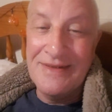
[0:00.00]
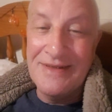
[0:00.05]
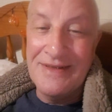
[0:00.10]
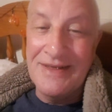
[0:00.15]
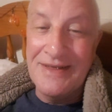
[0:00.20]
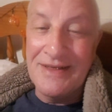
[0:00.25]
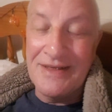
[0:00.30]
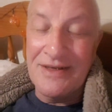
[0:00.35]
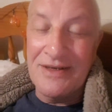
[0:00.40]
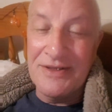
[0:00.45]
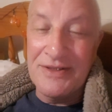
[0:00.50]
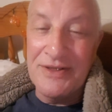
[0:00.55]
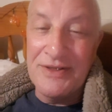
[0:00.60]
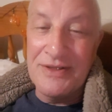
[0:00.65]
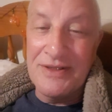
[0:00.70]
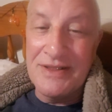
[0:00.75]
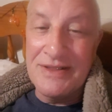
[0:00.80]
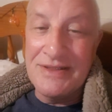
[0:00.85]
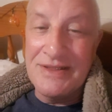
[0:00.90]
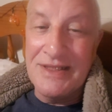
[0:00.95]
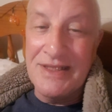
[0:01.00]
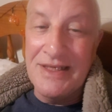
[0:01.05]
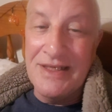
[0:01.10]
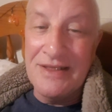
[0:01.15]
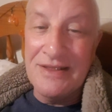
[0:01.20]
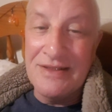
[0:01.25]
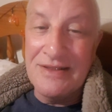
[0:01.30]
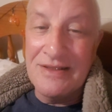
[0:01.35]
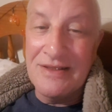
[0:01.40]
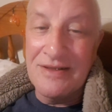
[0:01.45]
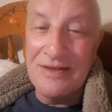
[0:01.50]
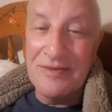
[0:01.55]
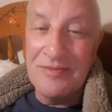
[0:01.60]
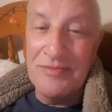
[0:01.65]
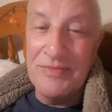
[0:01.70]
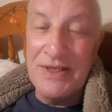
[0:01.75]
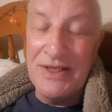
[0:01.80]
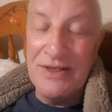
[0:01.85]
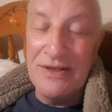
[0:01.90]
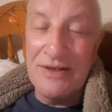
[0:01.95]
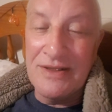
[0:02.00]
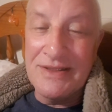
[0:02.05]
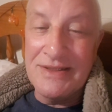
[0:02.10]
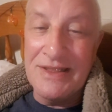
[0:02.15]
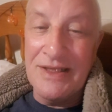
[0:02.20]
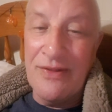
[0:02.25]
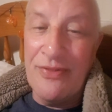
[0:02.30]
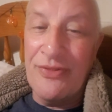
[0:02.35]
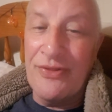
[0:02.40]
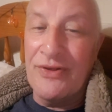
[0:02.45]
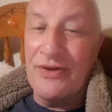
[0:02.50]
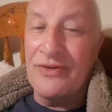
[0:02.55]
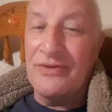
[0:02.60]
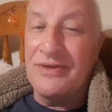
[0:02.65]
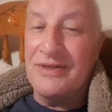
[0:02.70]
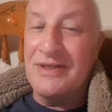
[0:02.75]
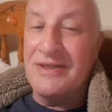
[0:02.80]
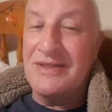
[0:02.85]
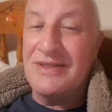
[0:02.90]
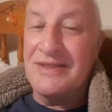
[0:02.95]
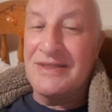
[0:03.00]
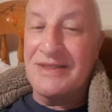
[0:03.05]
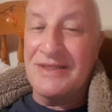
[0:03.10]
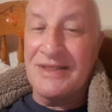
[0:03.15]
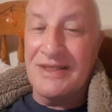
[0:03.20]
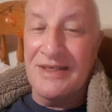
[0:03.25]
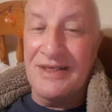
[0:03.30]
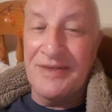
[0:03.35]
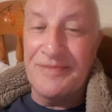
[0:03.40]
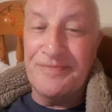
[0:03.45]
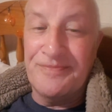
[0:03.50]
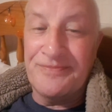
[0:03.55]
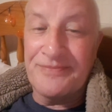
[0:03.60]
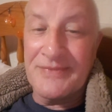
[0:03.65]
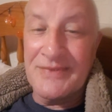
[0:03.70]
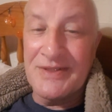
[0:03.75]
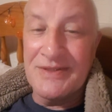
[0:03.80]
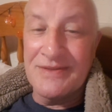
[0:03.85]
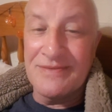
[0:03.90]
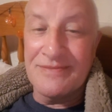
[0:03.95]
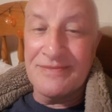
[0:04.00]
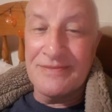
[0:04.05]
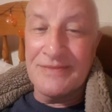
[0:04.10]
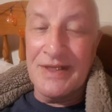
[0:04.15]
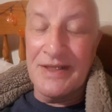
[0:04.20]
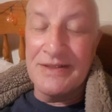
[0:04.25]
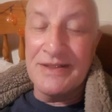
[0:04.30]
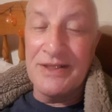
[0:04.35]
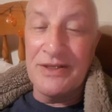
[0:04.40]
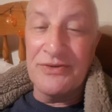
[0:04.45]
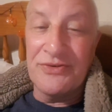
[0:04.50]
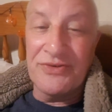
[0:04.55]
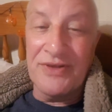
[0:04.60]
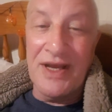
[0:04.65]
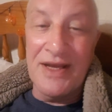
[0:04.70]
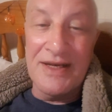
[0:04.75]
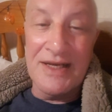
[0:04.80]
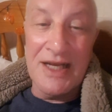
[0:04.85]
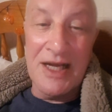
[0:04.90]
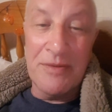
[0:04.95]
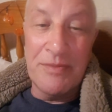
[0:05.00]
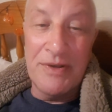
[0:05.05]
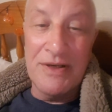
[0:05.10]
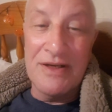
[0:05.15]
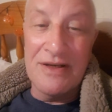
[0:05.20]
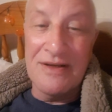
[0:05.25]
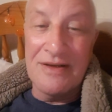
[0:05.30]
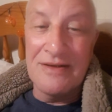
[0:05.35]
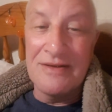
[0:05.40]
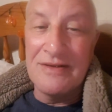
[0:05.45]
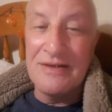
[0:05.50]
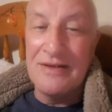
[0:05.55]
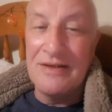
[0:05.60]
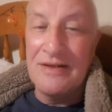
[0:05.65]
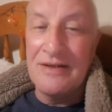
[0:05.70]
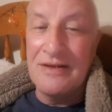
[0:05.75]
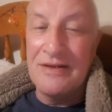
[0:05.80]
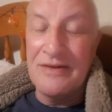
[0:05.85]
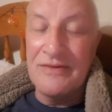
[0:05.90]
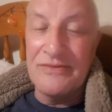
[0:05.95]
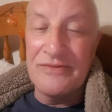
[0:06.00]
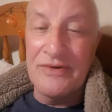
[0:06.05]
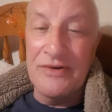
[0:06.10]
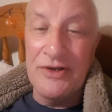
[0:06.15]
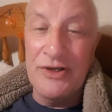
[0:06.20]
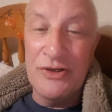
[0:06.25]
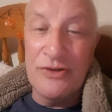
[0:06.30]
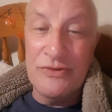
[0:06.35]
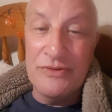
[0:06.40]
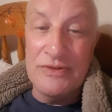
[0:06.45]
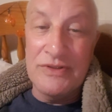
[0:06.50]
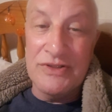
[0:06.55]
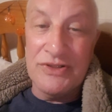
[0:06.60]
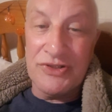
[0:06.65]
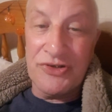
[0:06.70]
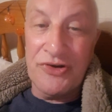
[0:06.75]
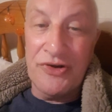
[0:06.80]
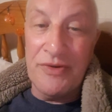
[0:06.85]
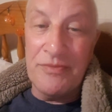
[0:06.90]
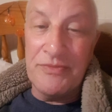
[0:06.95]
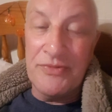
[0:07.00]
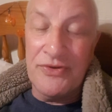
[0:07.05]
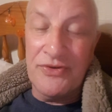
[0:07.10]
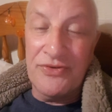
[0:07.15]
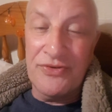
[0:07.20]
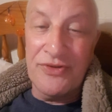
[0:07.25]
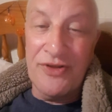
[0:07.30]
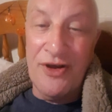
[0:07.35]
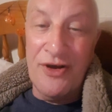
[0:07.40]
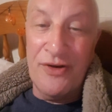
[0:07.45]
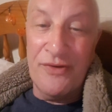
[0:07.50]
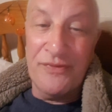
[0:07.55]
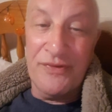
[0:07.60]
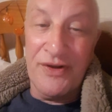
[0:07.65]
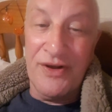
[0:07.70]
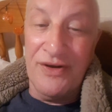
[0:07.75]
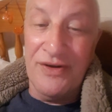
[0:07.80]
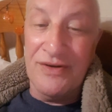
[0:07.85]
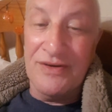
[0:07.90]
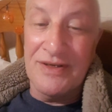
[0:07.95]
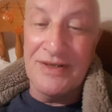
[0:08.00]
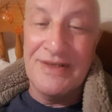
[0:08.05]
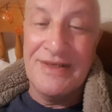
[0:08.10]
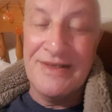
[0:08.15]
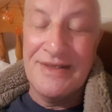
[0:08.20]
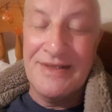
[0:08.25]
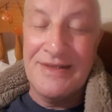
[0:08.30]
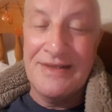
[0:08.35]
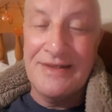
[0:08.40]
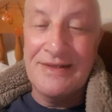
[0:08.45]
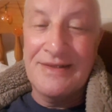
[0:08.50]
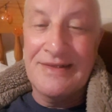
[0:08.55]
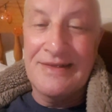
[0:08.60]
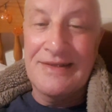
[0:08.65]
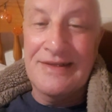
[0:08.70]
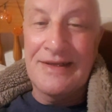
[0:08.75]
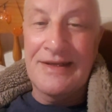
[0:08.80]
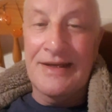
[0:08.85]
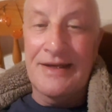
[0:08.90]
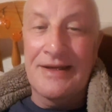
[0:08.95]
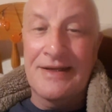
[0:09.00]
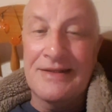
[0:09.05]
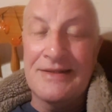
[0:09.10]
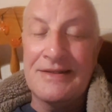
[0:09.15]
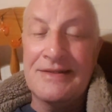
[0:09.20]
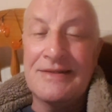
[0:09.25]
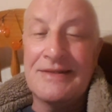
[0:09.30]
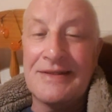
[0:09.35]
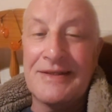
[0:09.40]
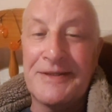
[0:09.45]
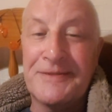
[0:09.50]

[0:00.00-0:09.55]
in a kind of mid 1930s, you know, standing up in a very nondescript staff car, and